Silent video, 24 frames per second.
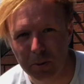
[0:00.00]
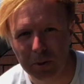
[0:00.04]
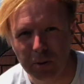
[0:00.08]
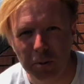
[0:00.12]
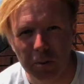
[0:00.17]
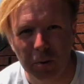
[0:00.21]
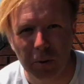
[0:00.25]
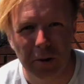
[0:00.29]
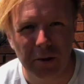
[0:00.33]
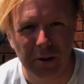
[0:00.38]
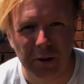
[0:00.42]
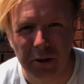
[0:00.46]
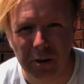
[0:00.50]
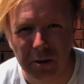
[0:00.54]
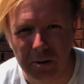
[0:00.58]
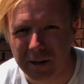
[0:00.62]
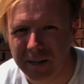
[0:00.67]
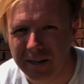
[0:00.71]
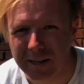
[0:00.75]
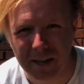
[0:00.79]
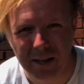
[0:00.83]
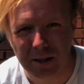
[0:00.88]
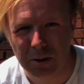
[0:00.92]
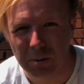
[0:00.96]
don't want the
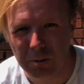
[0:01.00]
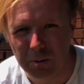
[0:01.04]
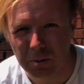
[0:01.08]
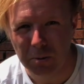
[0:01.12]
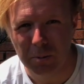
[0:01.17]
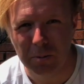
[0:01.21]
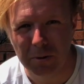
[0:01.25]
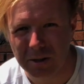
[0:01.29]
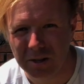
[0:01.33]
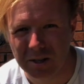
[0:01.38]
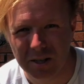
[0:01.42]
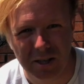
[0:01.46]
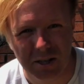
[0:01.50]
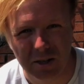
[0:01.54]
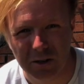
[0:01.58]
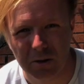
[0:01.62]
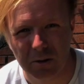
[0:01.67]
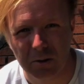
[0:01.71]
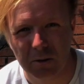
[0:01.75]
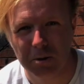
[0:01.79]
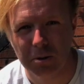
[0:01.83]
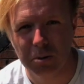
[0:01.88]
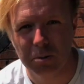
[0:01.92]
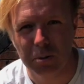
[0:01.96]
3/10, we don't want the
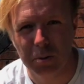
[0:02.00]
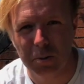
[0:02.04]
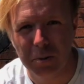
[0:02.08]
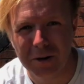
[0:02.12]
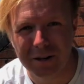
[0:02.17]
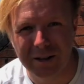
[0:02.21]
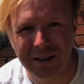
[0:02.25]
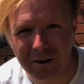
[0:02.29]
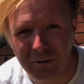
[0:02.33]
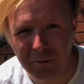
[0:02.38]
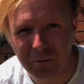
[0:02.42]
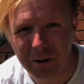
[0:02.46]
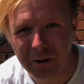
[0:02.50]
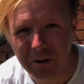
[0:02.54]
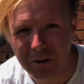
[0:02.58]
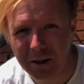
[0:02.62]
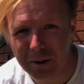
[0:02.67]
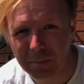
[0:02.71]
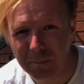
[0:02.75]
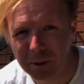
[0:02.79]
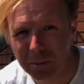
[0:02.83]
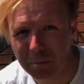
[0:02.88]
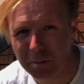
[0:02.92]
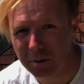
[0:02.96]
600ths, we want to get rid of them
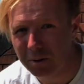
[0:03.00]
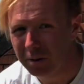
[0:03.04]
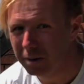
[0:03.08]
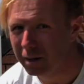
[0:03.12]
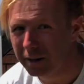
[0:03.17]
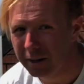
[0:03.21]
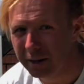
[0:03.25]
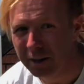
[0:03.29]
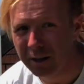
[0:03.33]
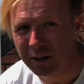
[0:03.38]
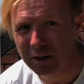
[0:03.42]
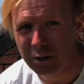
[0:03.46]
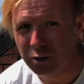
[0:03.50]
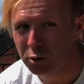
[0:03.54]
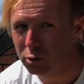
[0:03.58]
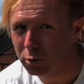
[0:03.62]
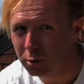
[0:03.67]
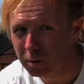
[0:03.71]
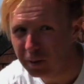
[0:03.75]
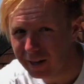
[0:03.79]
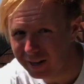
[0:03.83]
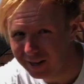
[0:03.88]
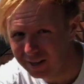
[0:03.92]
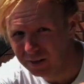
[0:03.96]
completely. So
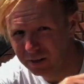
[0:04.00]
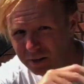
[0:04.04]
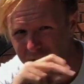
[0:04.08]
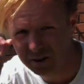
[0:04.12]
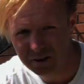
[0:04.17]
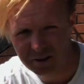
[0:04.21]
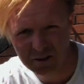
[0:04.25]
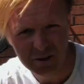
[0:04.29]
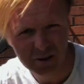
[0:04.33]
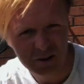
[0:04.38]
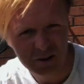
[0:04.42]
last year,